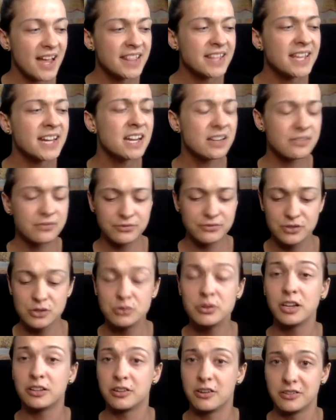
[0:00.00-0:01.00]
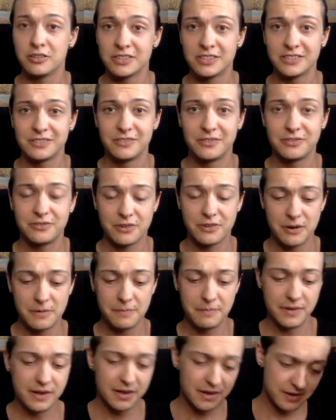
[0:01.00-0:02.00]
And then I have 2 TikToks
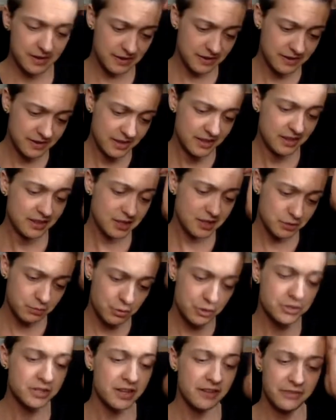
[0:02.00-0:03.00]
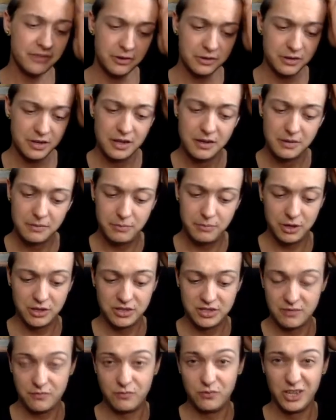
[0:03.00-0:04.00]
from this person I found
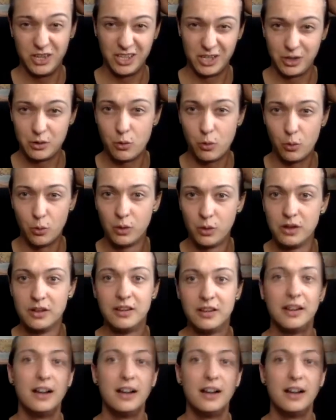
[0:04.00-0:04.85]
because they're really cool.